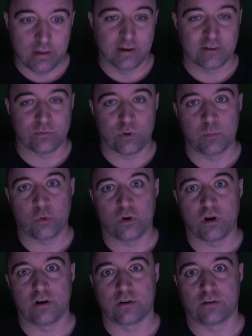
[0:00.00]
Here's one
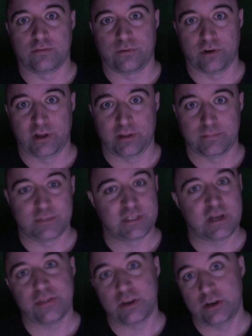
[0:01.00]
more article for you. It's
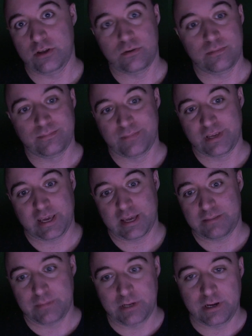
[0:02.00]
nothing new.
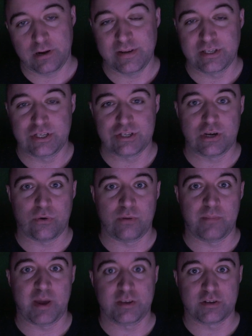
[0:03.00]
Again, you know, it's just going
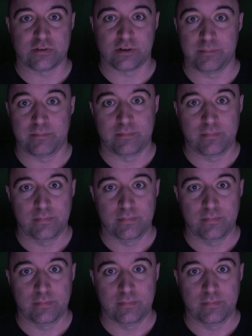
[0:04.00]
mainstream.